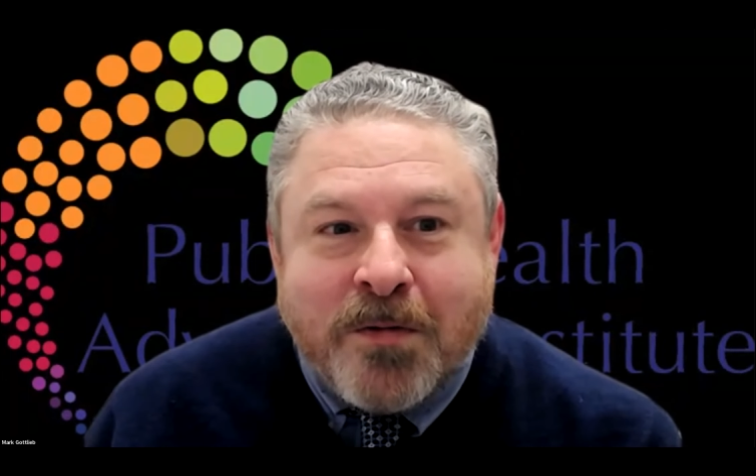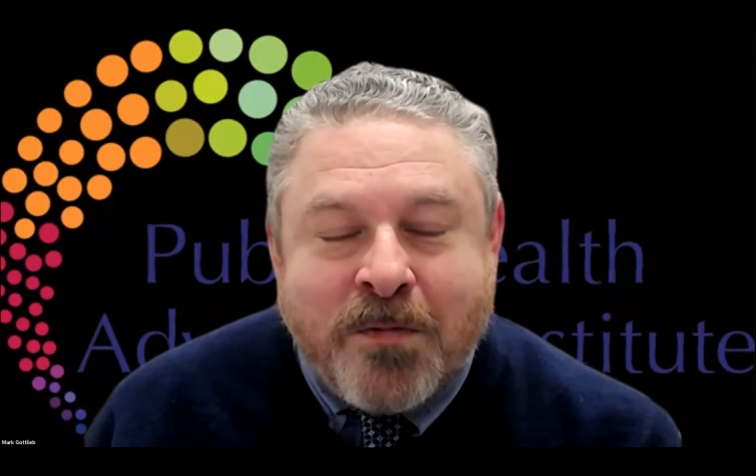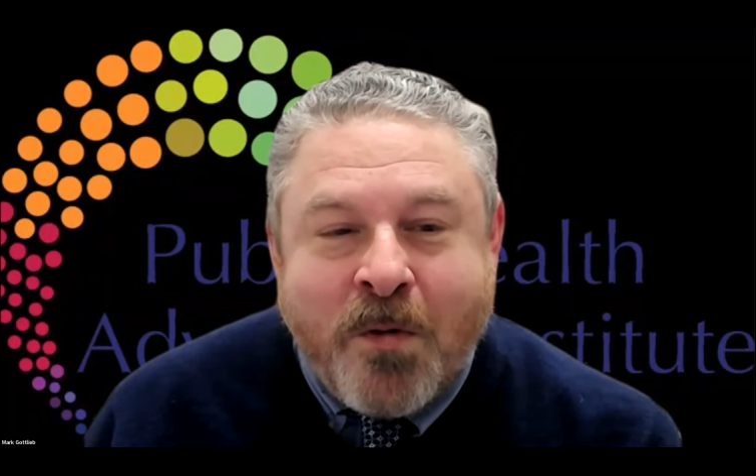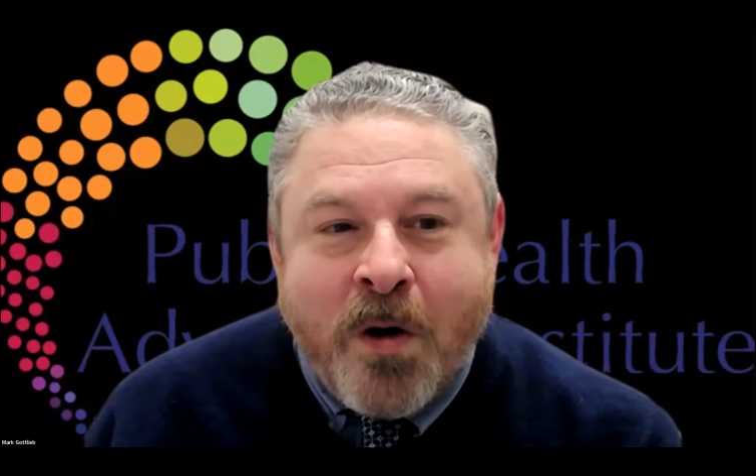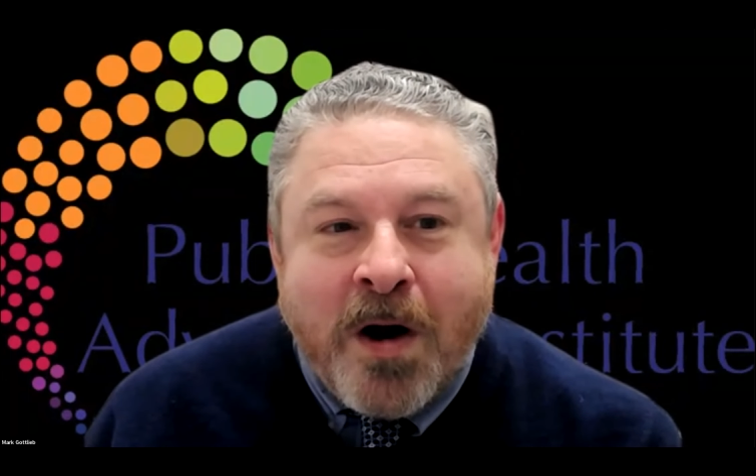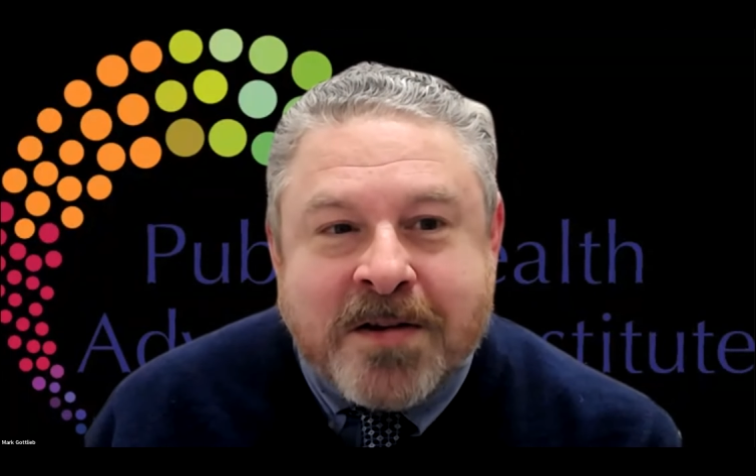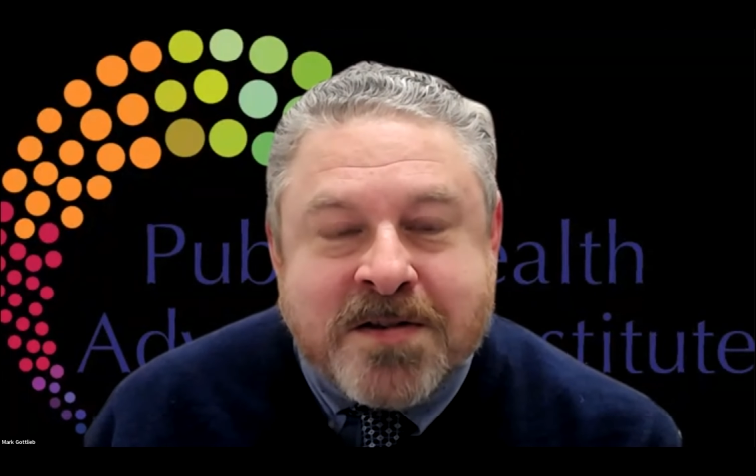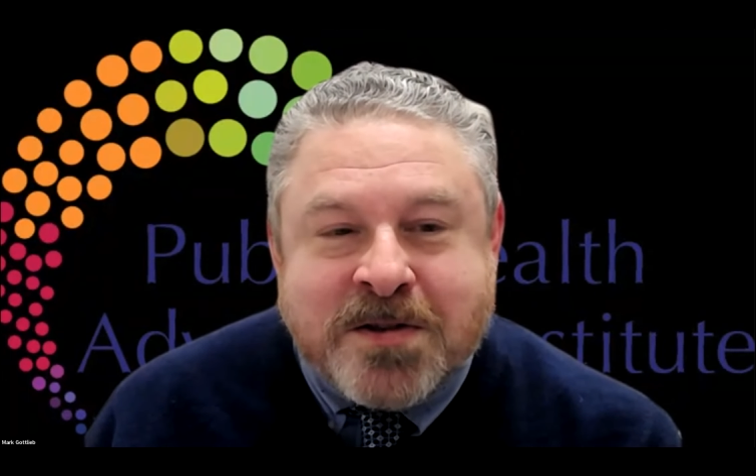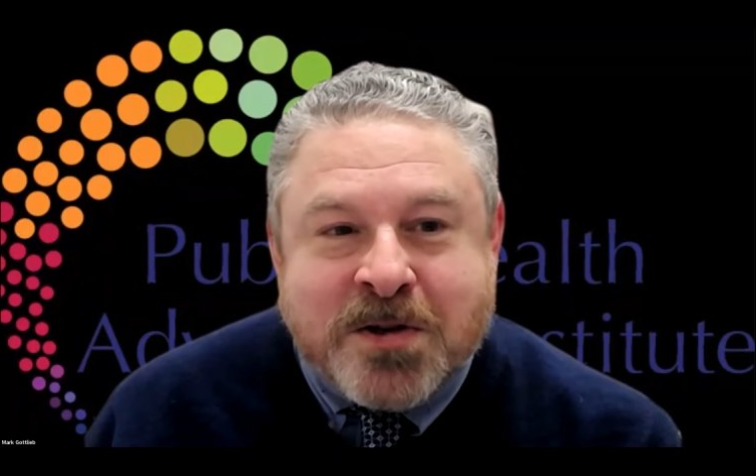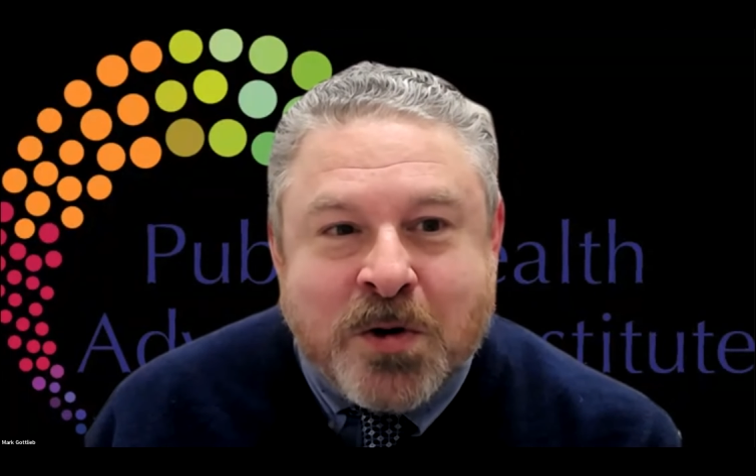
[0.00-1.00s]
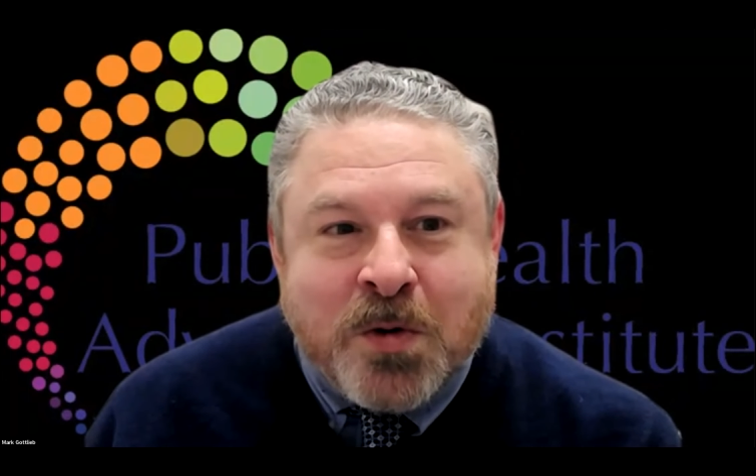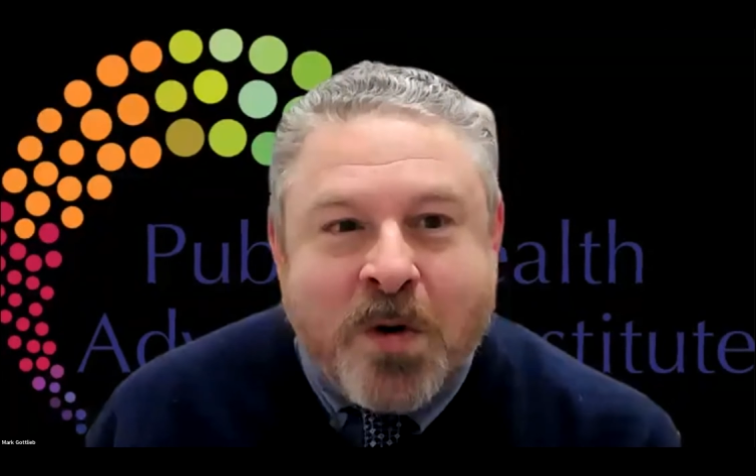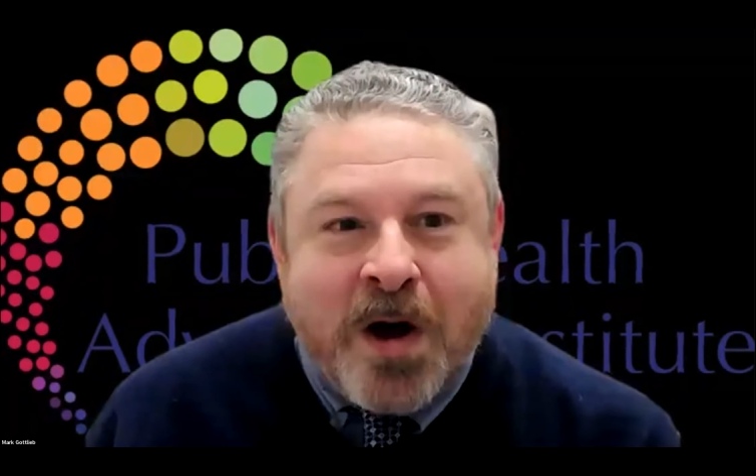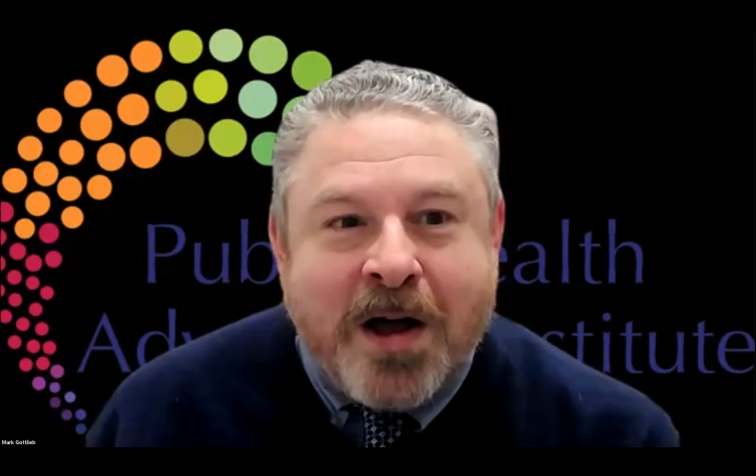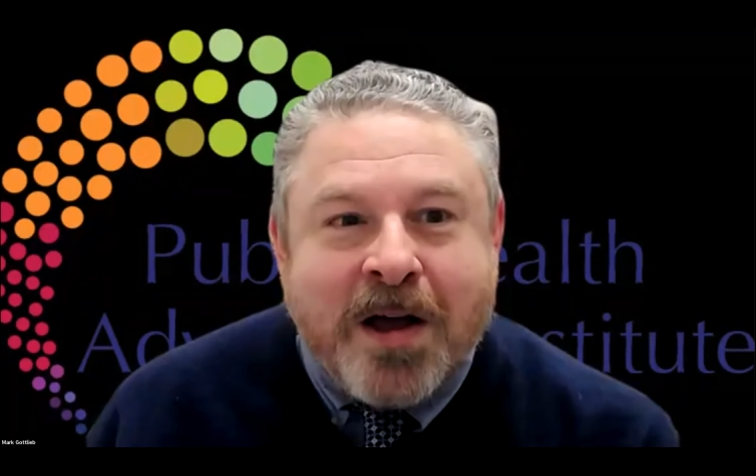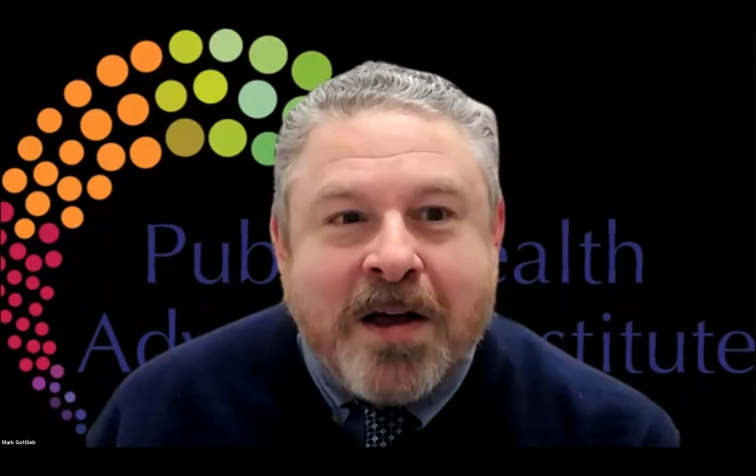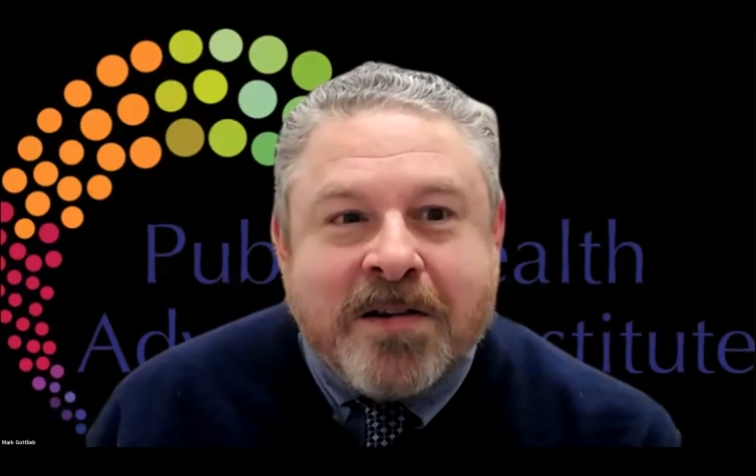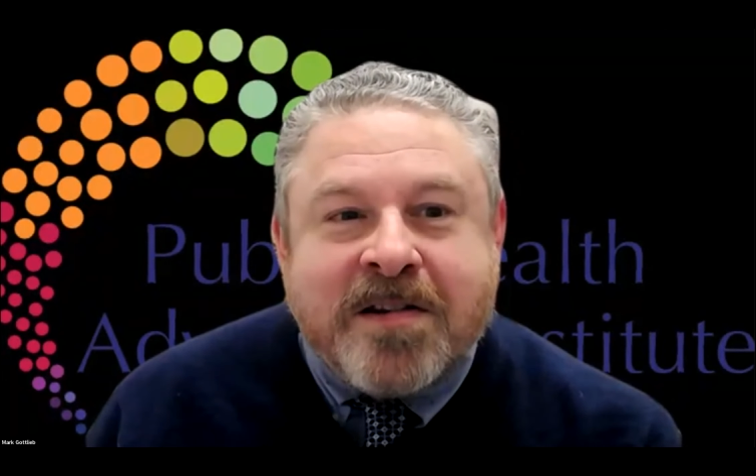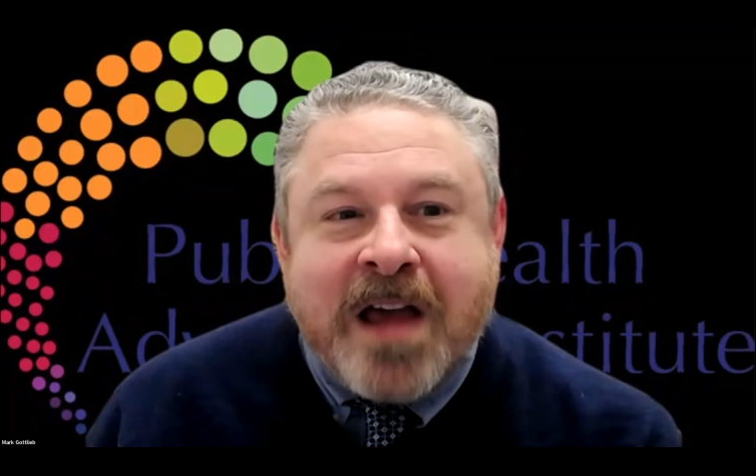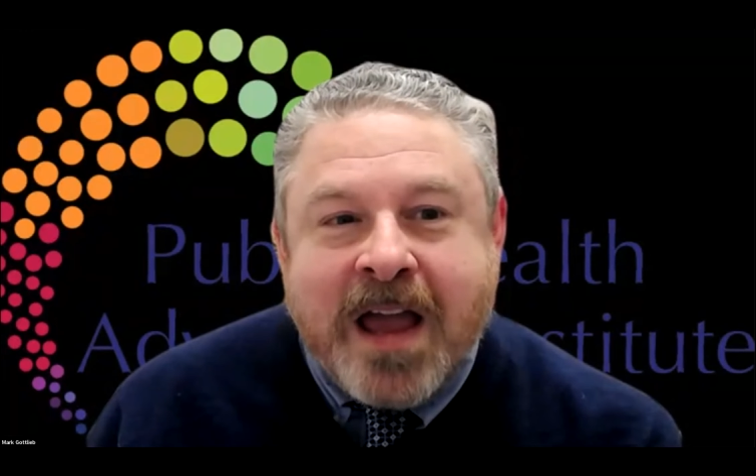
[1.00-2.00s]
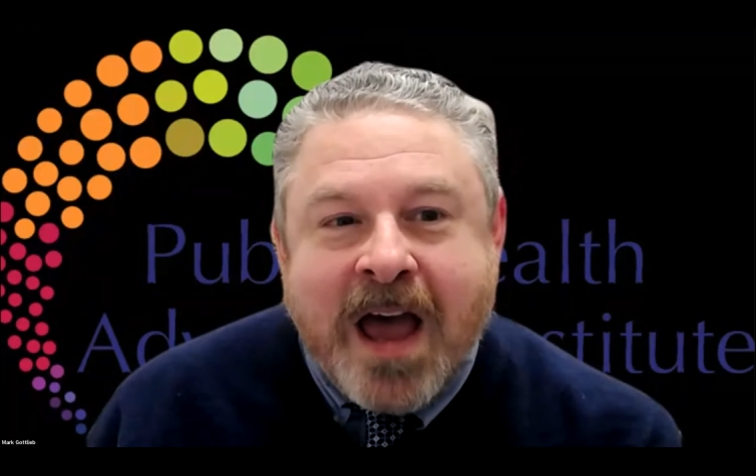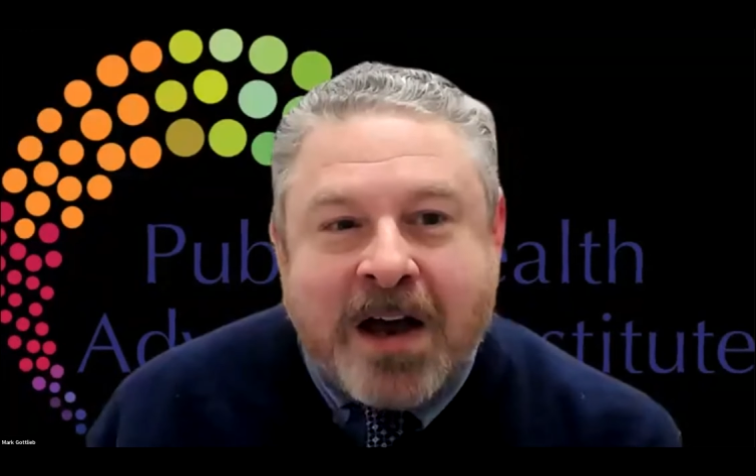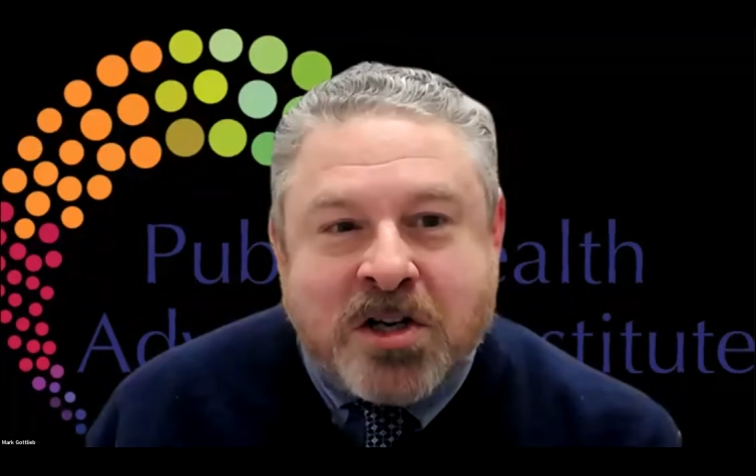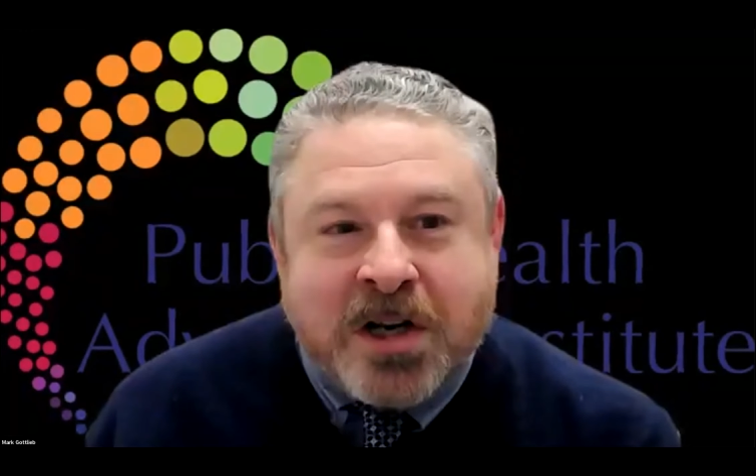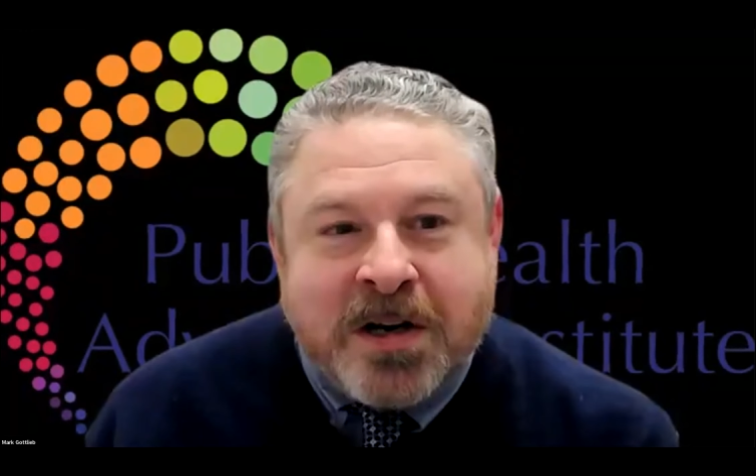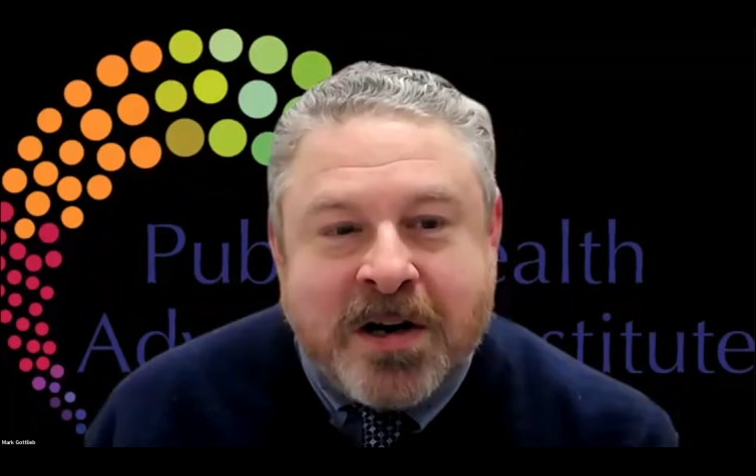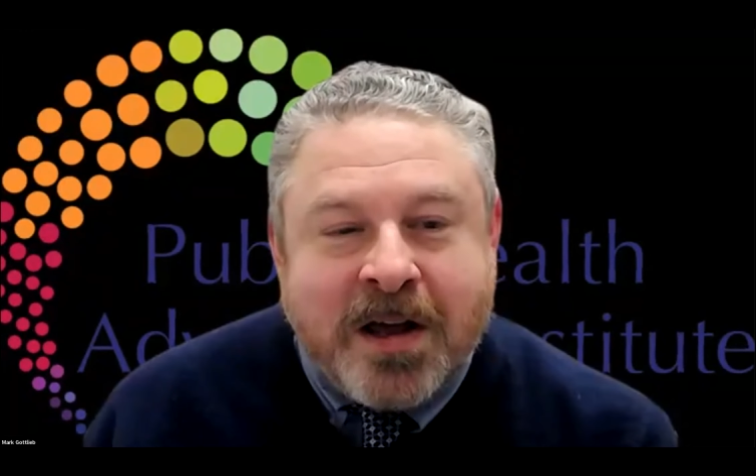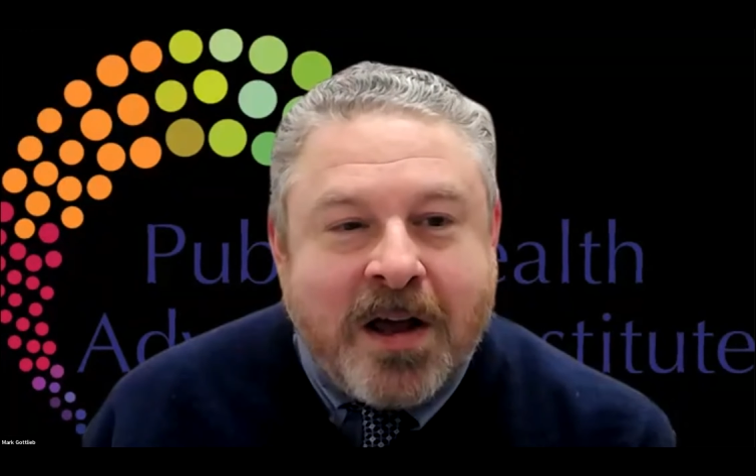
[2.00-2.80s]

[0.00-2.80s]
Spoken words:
for us to take action